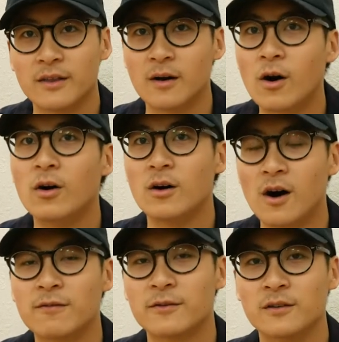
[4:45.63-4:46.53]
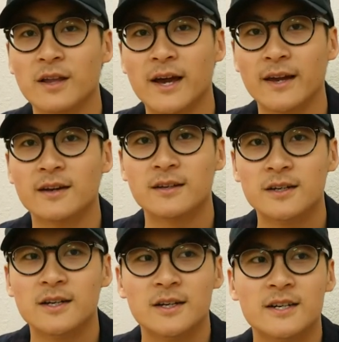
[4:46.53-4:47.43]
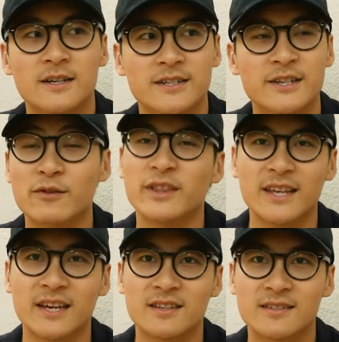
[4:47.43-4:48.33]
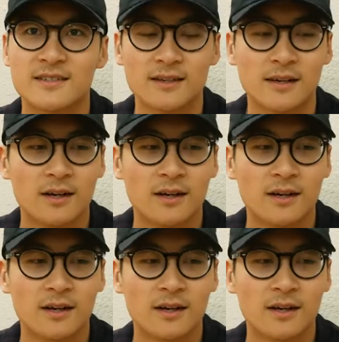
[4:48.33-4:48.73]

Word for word: They all offer like different things.